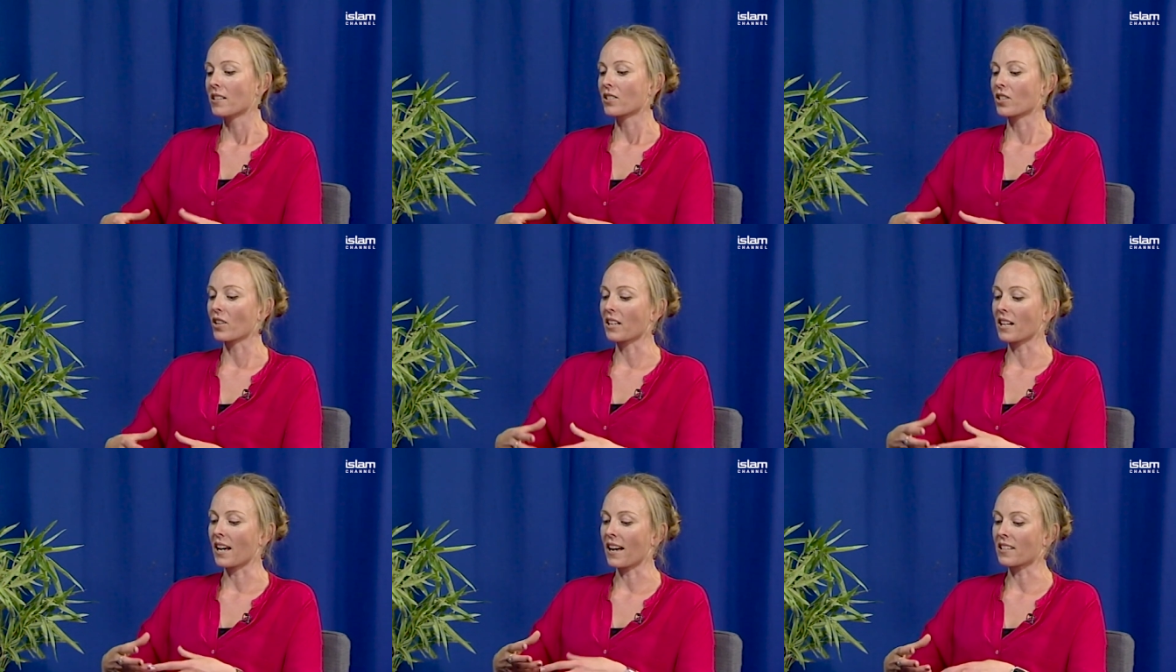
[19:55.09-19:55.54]

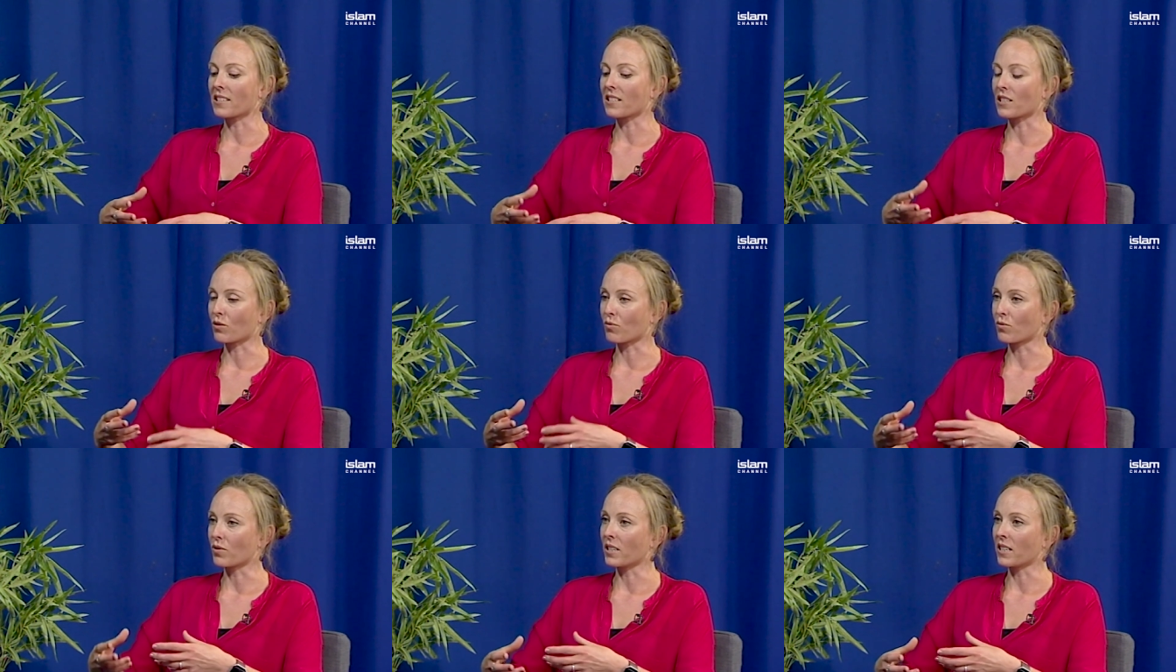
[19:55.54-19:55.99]
So it has
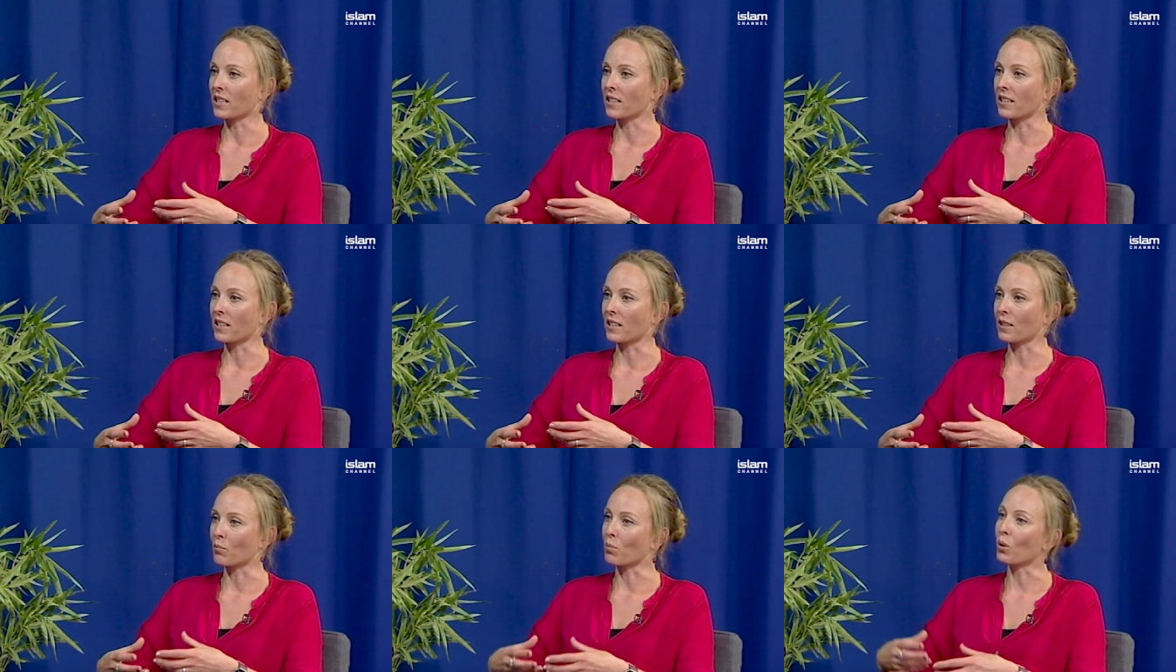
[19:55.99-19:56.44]
its
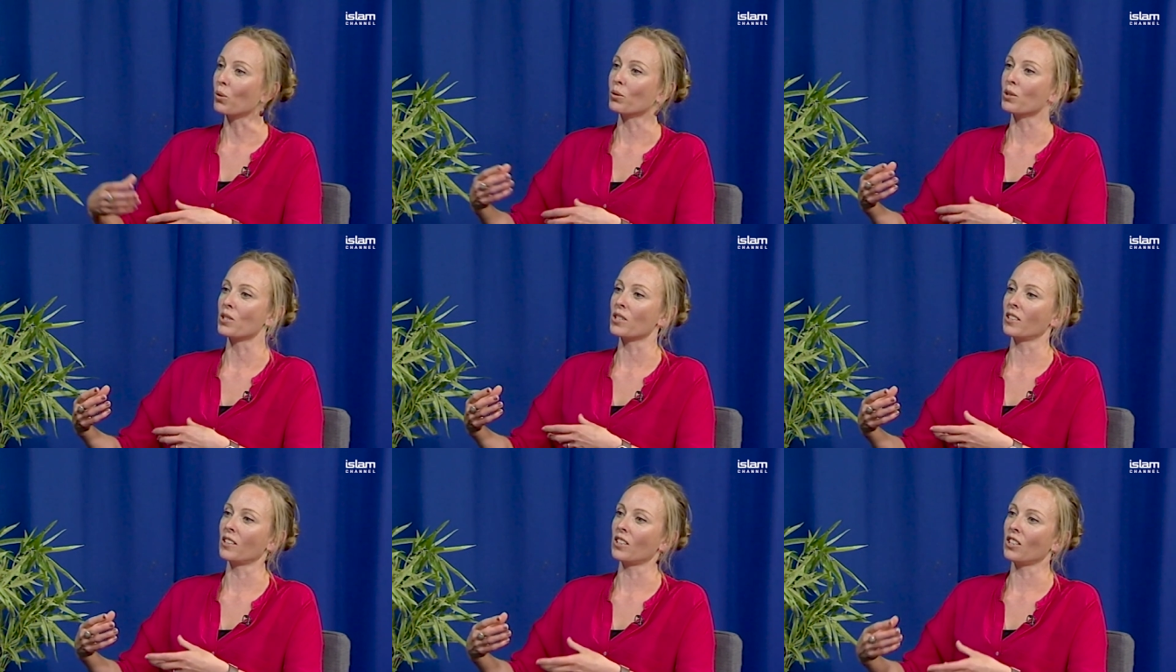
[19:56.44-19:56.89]
really
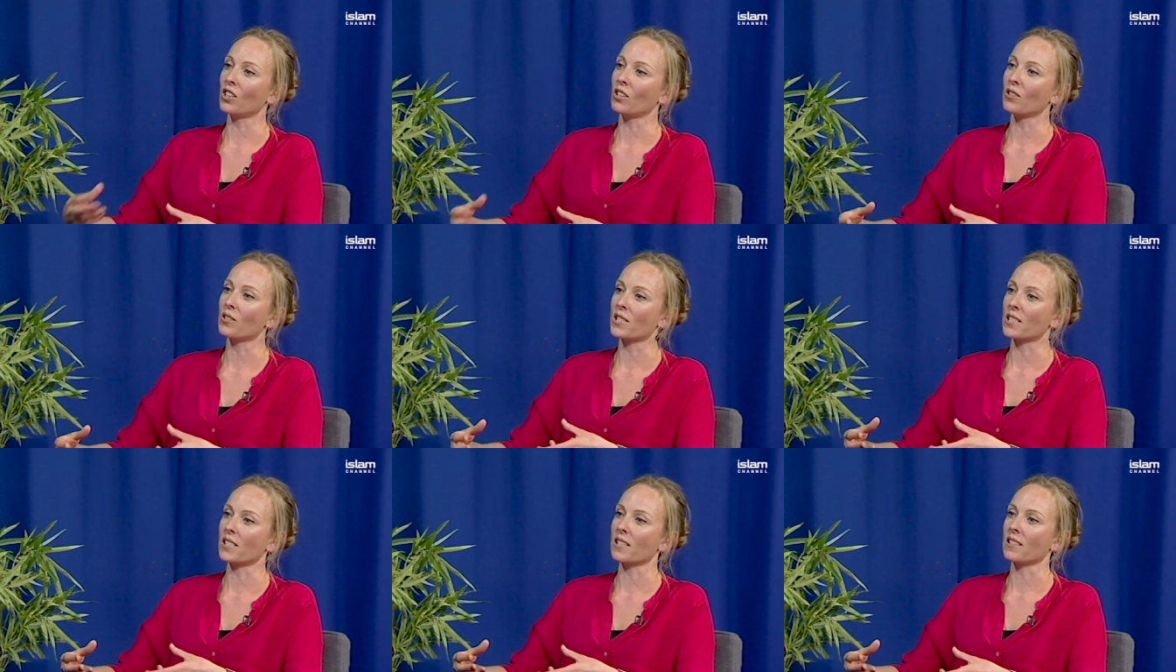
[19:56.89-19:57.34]
important
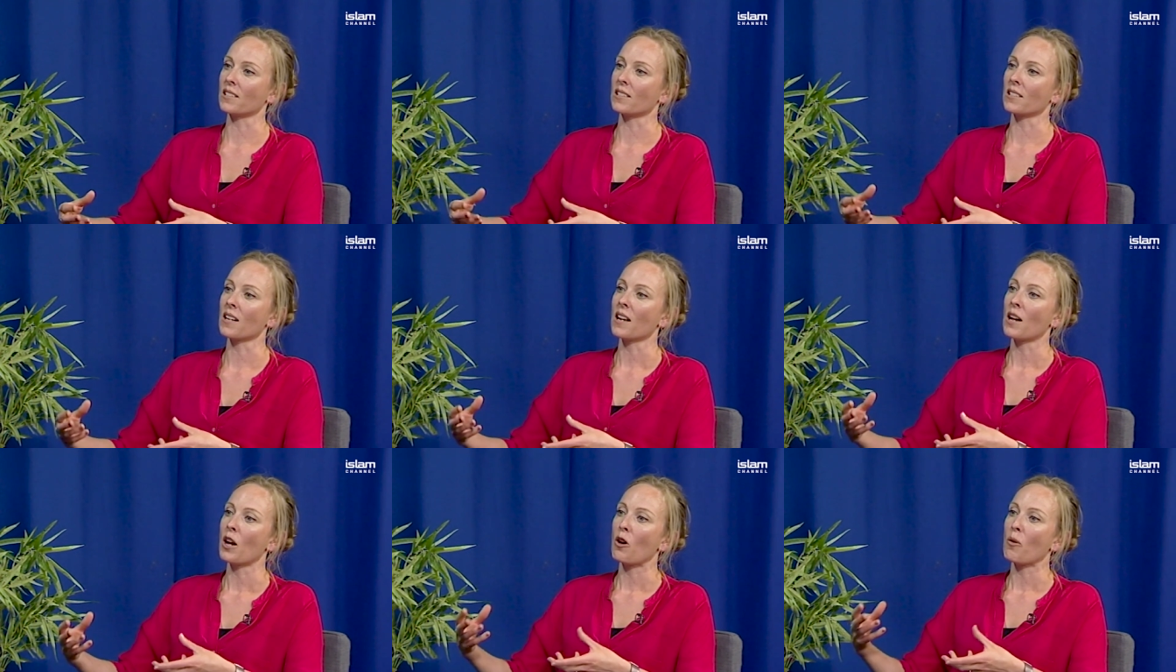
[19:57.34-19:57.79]

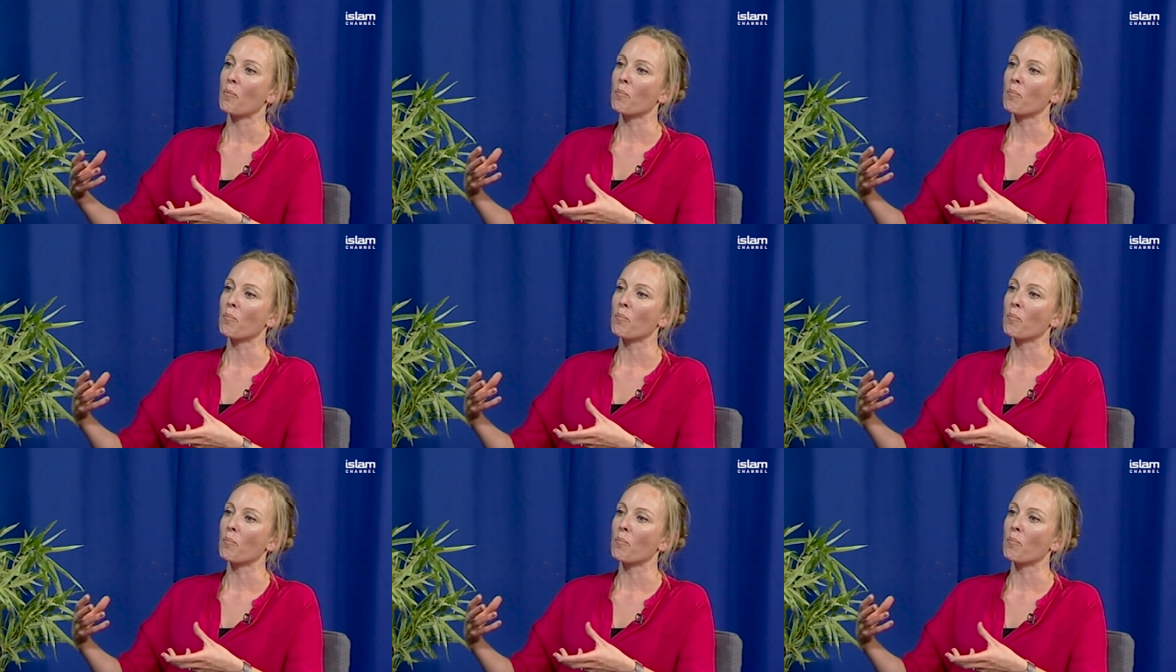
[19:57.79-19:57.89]
uses.